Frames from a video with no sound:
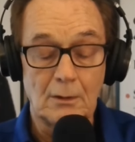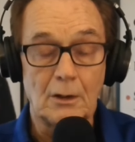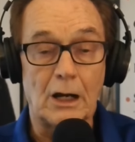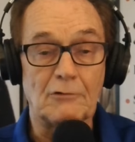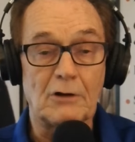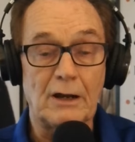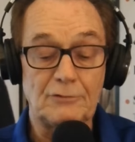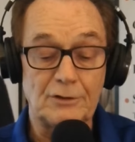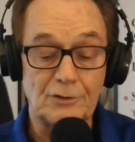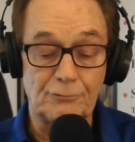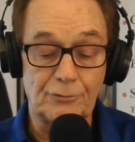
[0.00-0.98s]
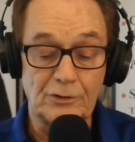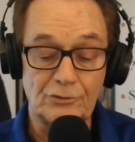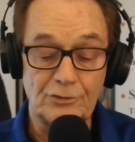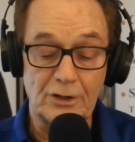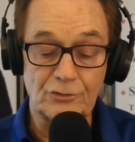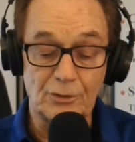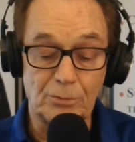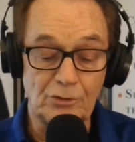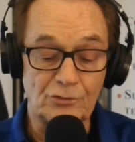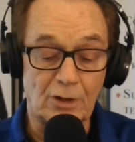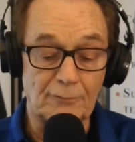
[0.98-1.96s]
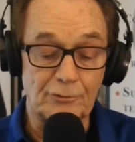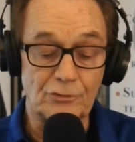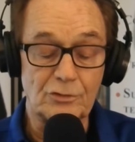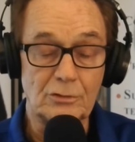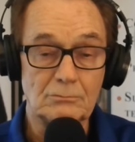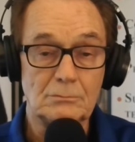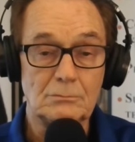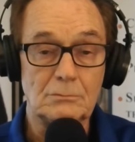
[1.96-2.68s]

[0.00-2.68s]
I arrived at the French National Police office,